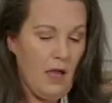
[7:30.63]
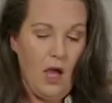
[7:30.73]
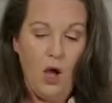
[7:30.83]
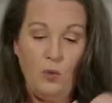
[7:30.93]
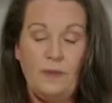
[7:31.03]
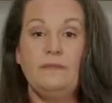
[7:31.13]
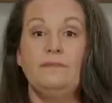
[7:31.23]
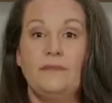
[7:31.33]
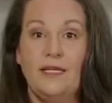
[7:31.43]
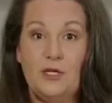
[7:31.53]
Oh,
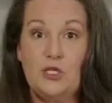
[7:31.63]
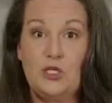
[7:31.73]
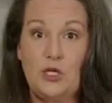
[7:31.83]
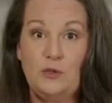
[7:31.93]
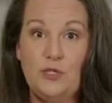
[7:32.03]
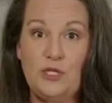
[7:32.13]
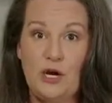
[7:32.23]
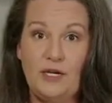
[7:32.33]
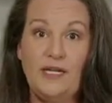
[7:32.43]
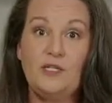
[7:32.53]
so
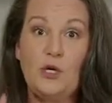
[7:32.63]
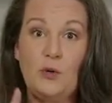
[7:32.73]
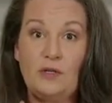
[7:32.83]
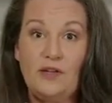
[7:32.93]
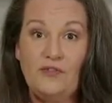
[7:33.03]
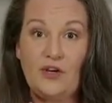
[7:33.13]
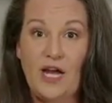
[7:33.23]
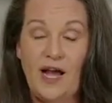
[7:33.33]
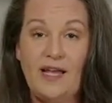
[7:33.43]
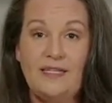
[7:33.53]
sorry, totally
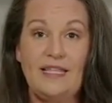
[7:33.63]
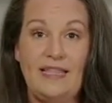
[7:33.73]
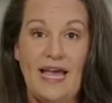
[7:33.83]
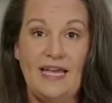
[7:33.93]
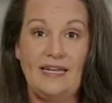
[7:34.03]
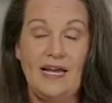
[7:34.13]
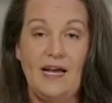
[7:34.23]
forgot that